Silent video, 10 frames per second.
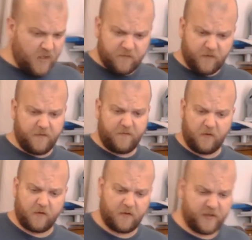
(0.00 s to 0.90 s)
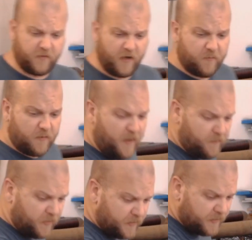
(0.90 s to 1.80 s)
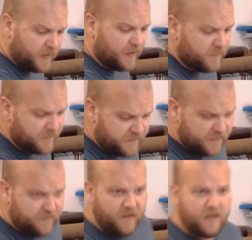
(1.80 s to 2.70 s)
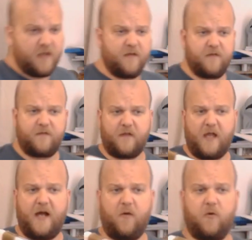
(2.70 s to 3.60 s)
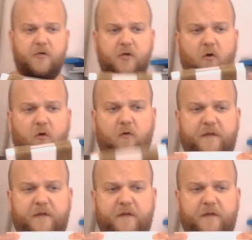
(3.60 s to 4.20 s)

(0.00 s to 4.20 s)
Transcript: So these are all going to be great. Remember, this is our goal.